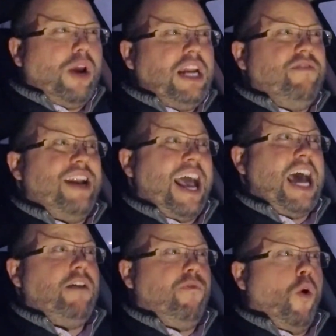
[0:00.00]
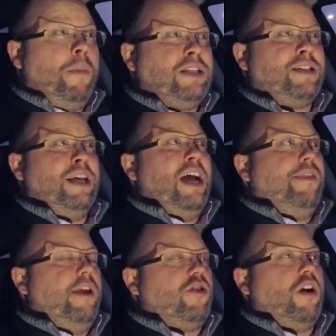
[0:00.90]
creative and ad formats
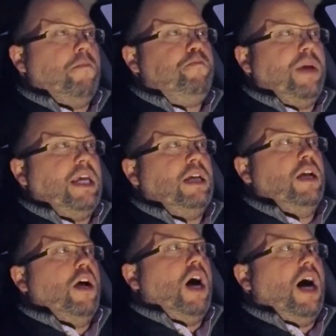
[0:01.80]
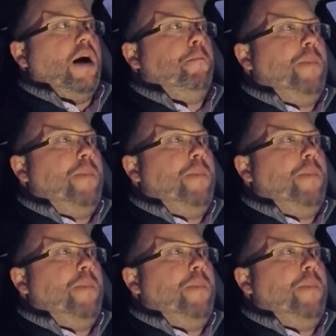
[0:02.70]
that are going to be uh,